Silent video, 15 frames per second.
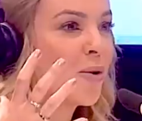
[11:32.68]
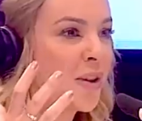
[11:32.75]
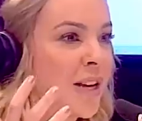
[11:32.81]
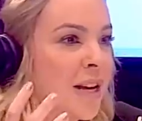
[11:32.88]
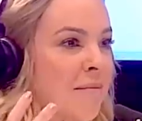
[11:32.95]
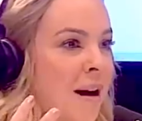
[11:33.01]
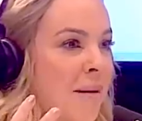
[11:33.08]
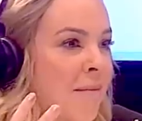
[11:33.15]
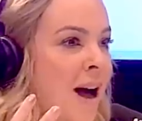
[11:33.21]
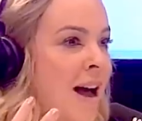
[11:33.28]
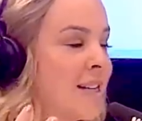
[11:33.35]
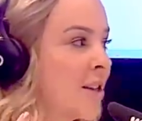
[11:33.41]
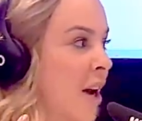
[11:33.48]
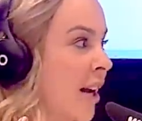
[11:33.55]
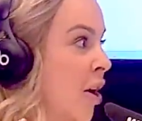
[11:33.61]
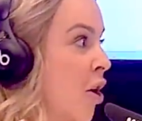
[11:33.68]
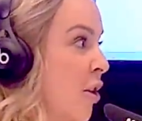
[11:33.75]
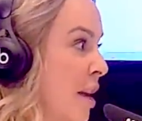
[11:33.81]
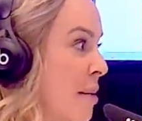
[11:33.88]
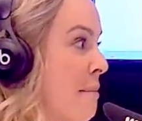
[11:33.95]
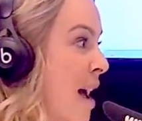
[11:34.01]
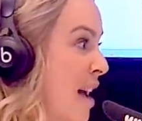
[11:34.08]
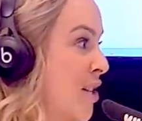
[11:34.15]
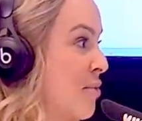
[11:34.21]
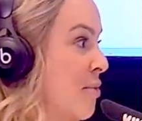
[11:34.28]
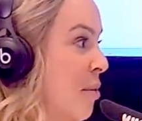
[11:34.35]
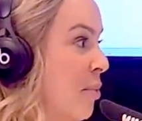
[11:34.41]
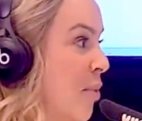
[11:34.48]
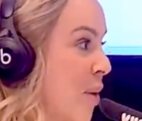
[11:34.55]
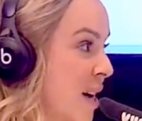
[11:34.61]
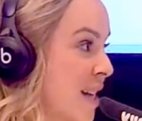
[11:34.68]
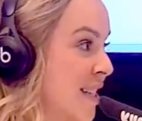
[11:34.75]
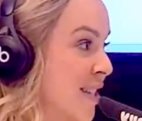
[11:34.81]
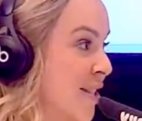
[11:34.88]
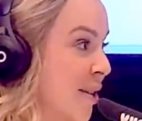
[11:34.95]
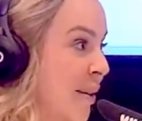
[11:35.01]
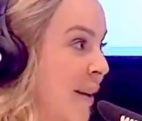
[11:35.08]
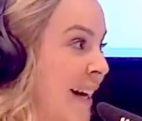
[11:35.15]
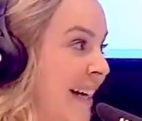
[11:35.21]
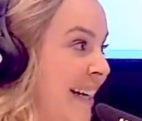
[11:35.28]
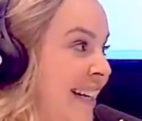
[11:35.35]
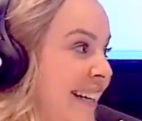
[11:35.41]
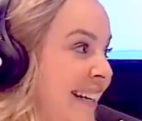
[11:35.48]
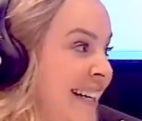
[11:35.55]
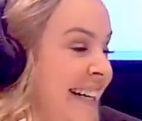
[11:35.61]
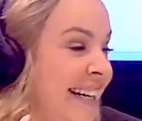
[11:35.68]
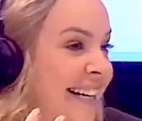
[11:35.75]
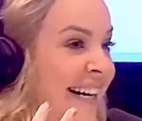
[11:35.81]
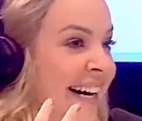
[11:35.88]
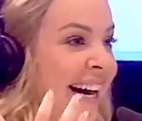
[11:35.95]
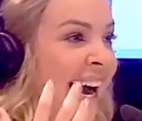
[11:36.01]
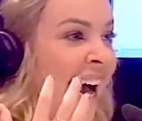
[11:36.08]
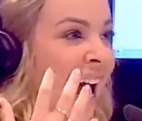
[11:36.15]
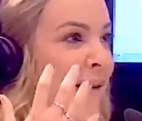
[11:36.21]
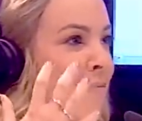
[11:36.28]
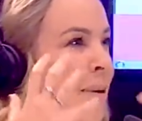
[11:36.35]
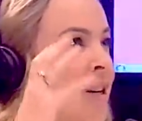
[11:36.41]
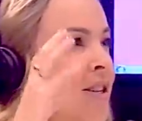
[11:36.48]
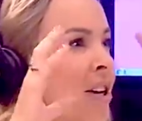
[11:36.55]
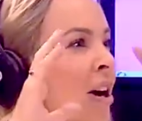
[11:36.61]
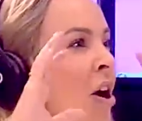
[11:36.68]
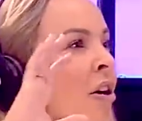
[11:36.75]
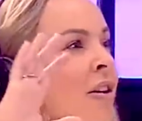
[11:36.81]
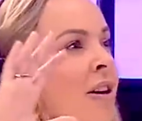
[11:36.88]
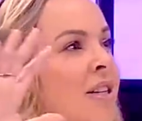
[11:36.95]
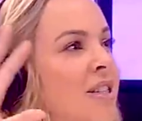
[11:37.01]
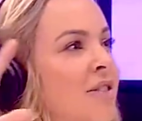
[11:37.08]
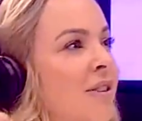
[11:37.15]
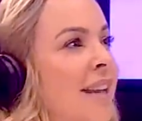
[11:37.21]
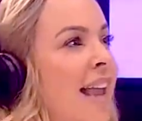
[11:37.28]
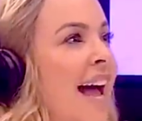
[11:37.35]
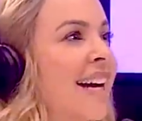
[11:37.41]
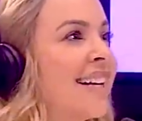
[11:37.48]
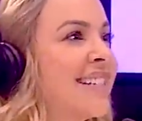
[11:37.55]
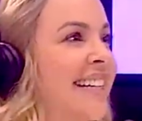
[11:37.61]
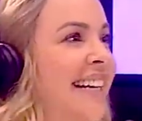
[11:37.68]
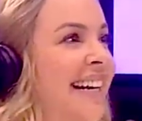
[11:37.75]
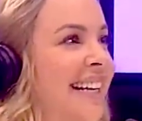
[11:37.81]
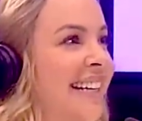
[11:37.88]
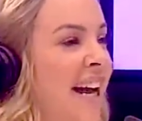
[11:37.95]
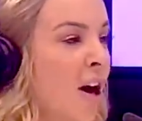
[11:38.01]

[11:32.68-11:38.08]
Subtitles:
thing in my mind, so I can only imagine what boys are doing. I picture her just relaxing.